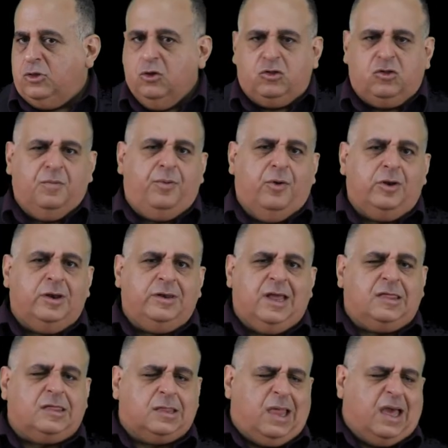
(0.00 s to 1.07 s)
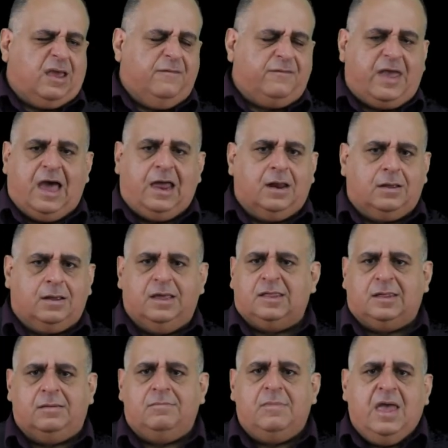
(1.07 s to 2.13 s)
Due to Bernadette's lack of
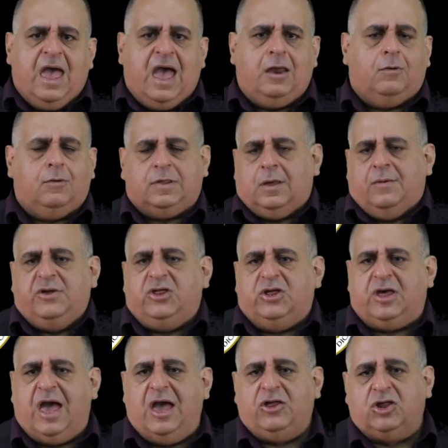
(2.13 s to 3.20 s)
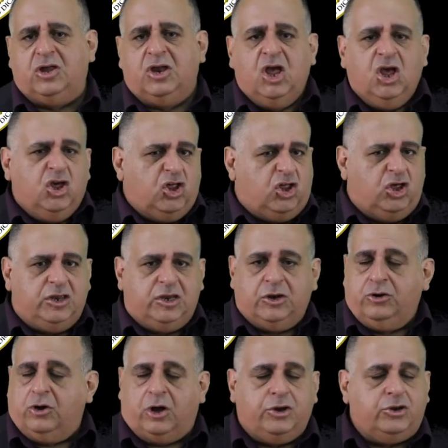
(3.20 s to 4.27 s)
catechism and also education, she
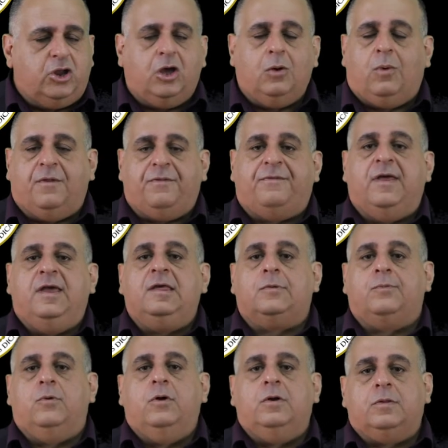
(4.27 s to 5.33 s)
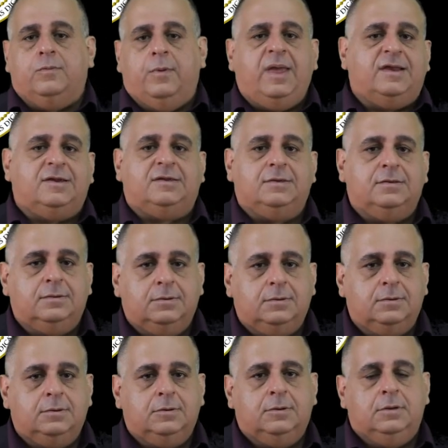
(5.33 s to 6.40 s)
did not know what these words meant.
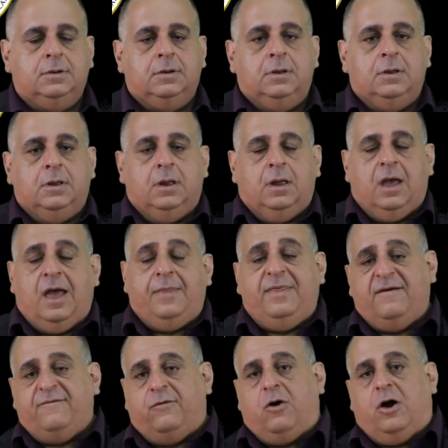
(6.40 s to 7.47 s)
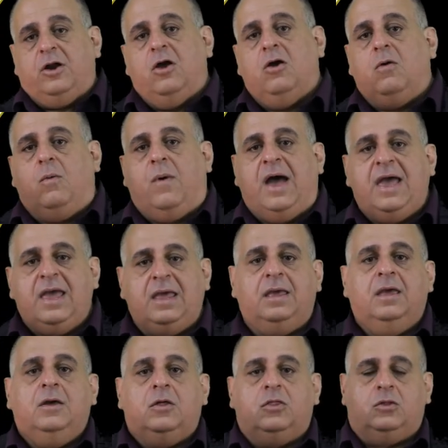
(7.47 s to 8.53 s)
And therefore, on her
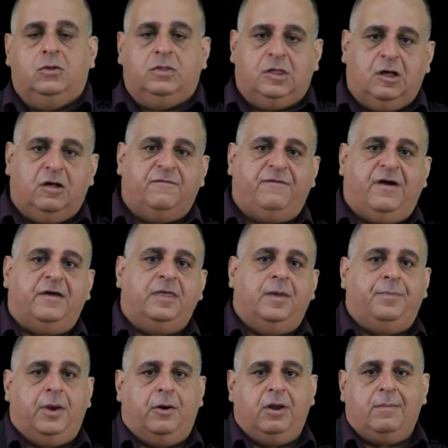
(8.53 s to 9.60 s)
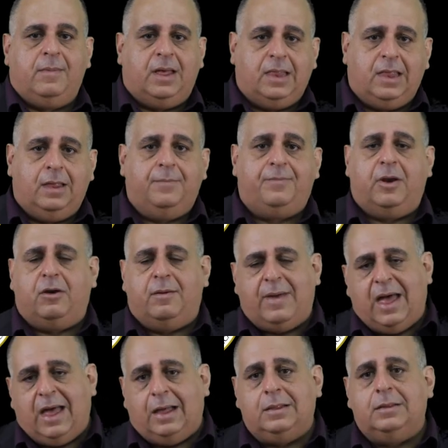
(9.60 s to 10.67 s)
way to tell Father Peyramale,
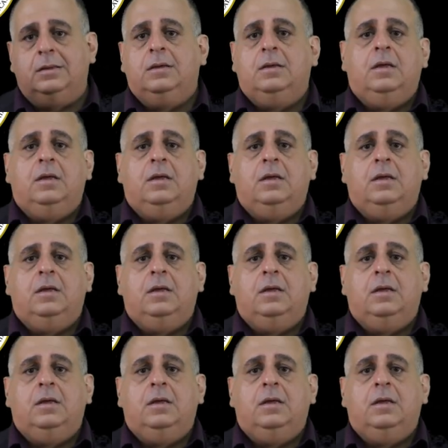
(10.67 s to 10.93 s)
Peyramale